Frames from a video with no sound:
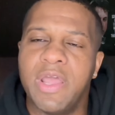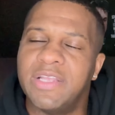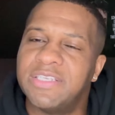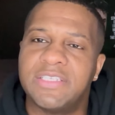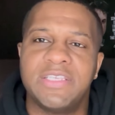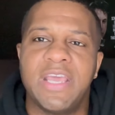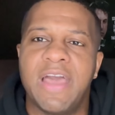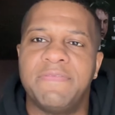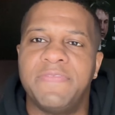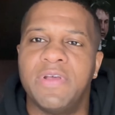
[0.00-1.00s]
And just see
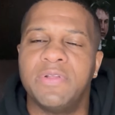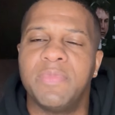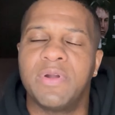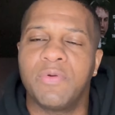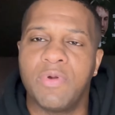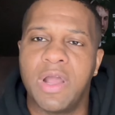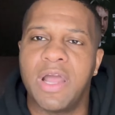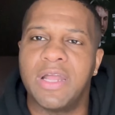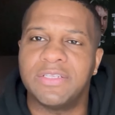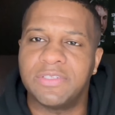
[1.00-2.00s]
how it felt in my
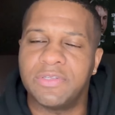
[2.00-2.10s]
garage.